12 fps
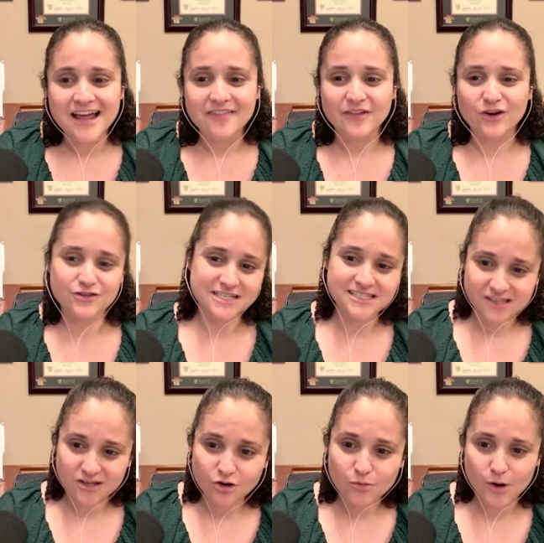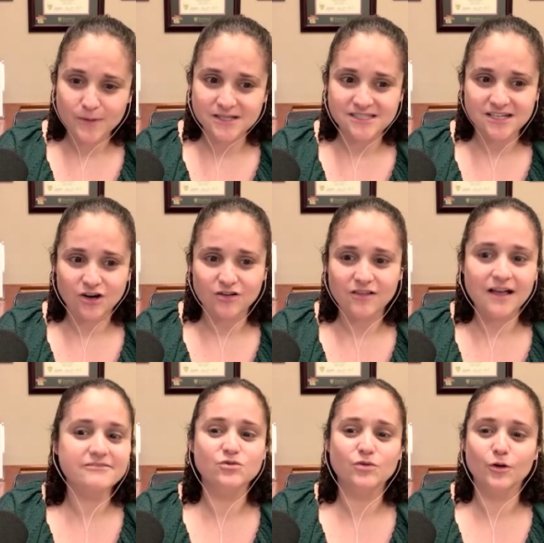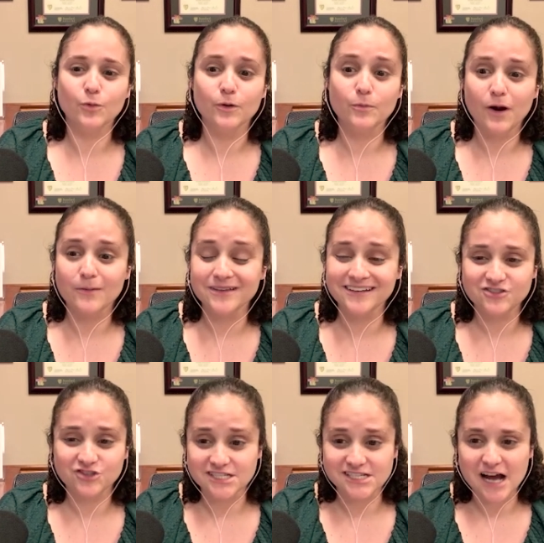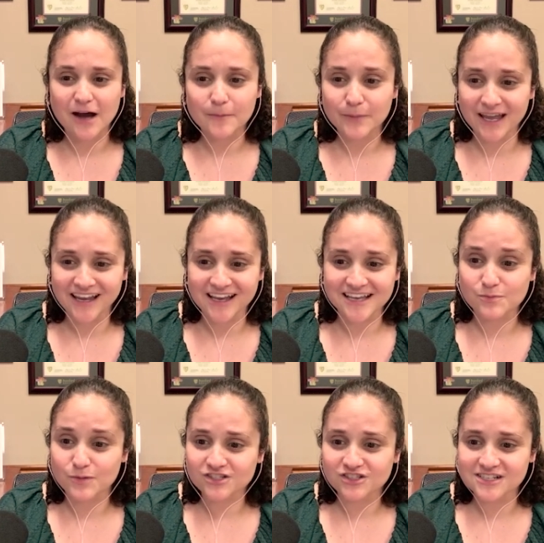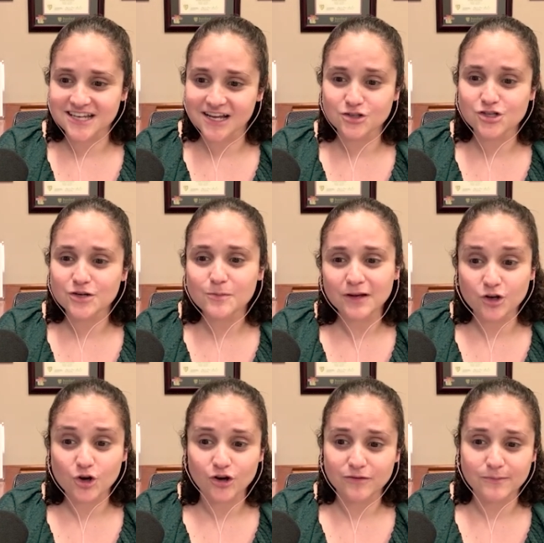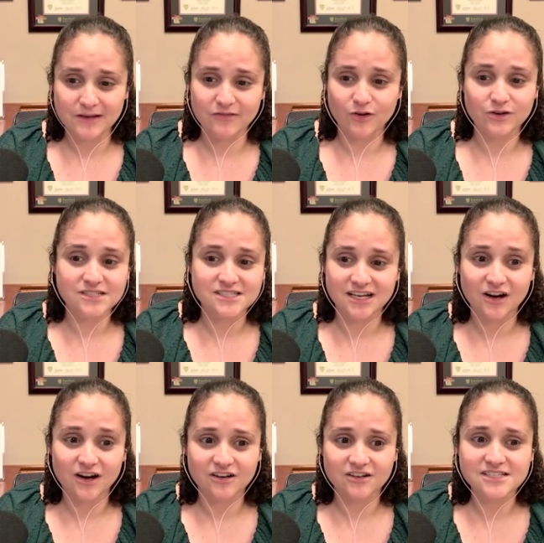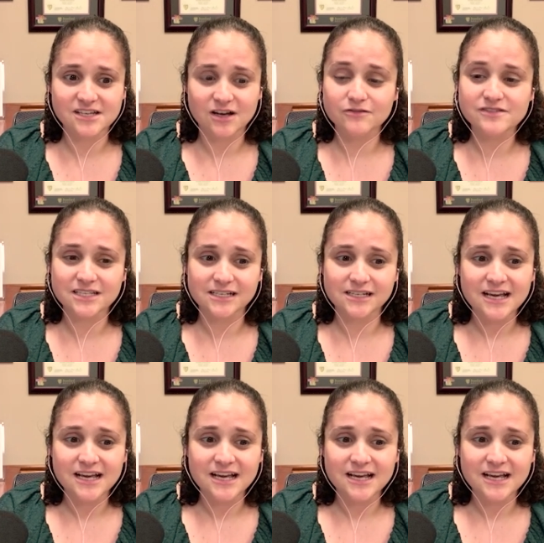There are these little moments in our lives where we're probably just not paying as much attention, but could be focusing on ourselves. And